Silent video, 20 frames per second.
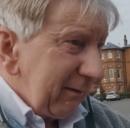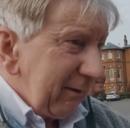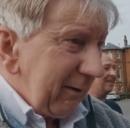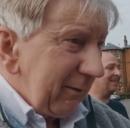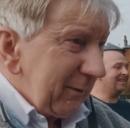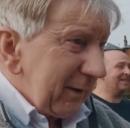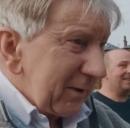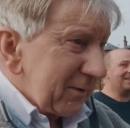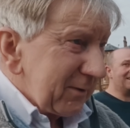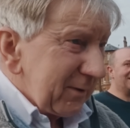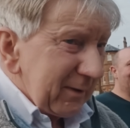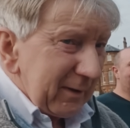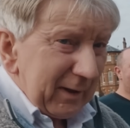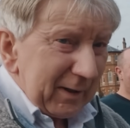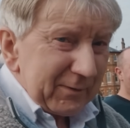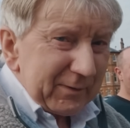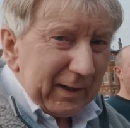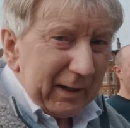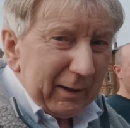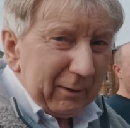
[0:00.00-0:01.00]
Oh, that's,
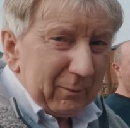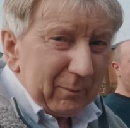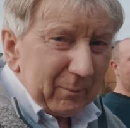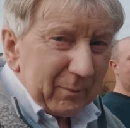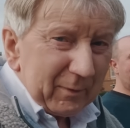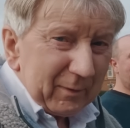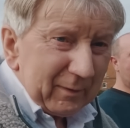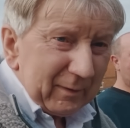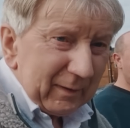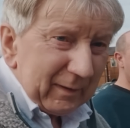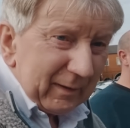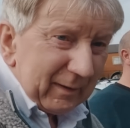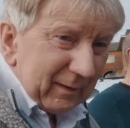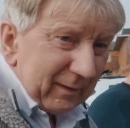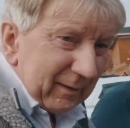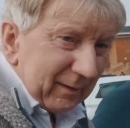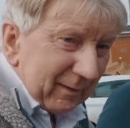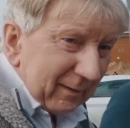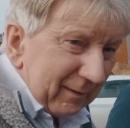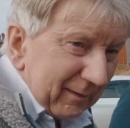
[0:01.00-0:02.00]
that's a help.
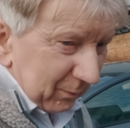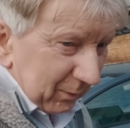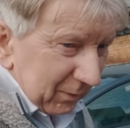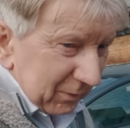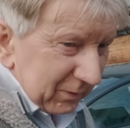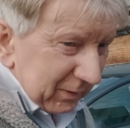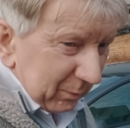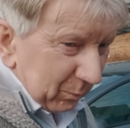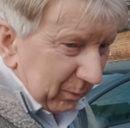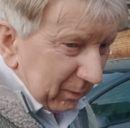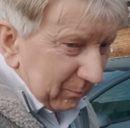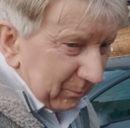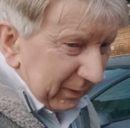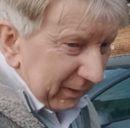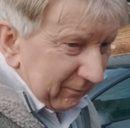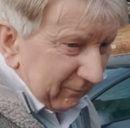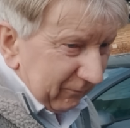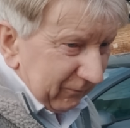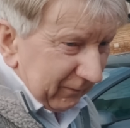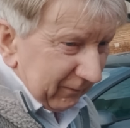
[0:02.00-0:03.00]
What is it, yeah. one
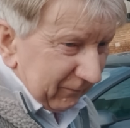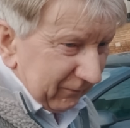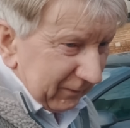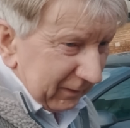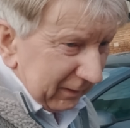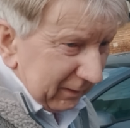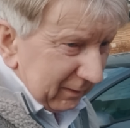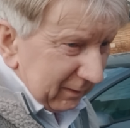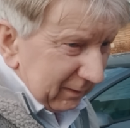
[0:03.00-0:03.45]
pound fifty?